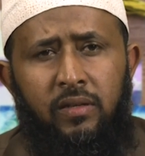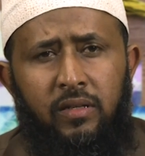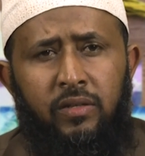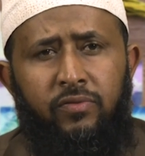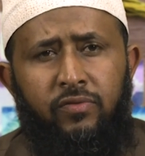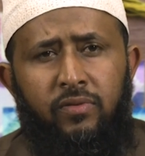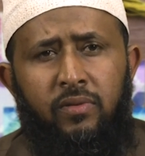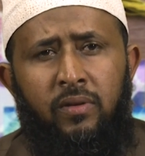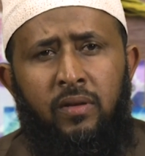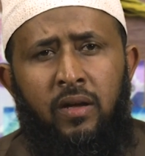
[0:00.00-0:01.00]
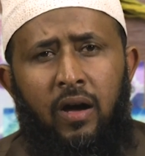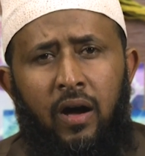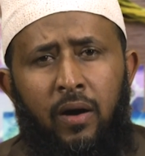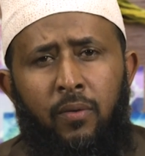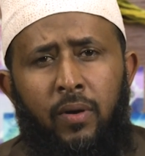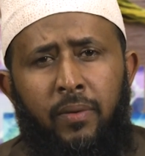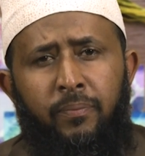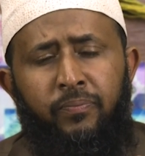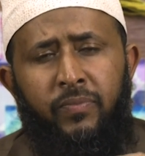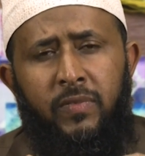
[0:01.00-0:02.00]
if our
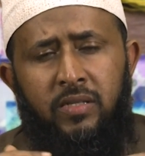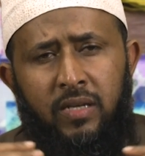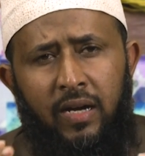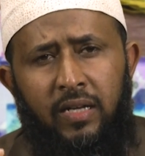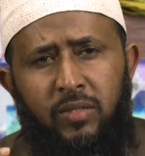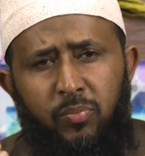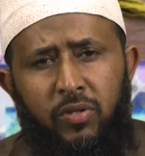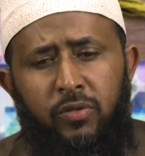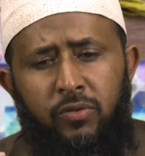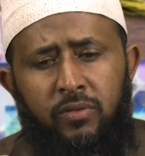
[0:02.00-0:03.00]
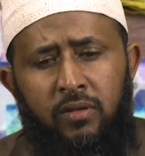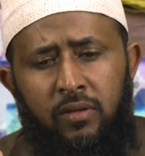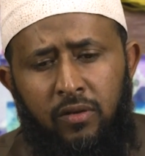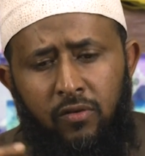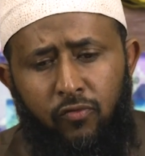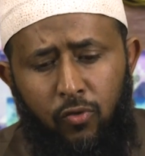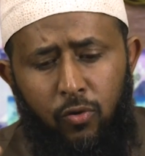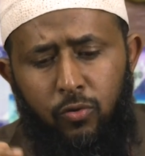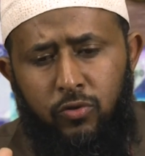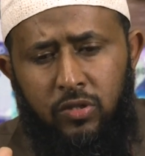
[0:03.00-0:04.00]
zakat period
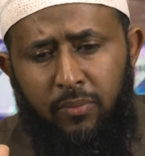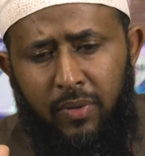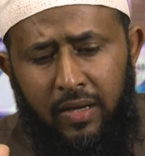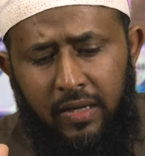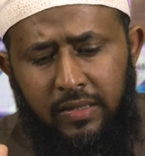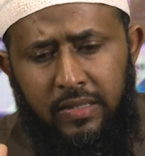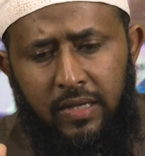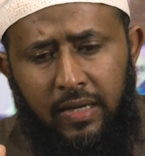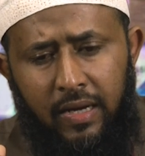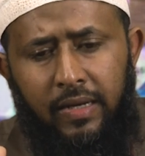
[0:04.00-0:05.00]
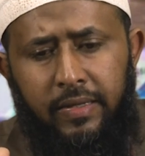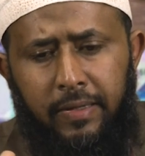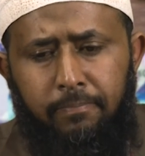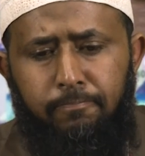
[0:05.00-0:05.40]
follows Miladiya calendar.